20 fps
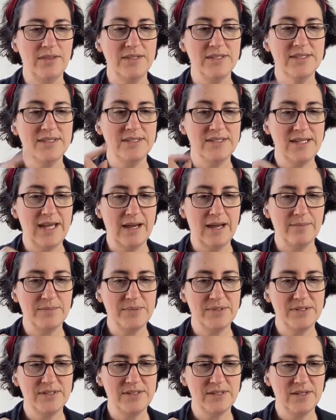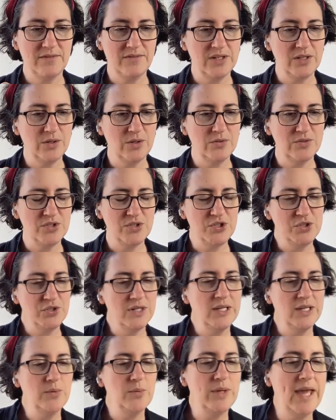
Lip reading: the steps of the hero's journey.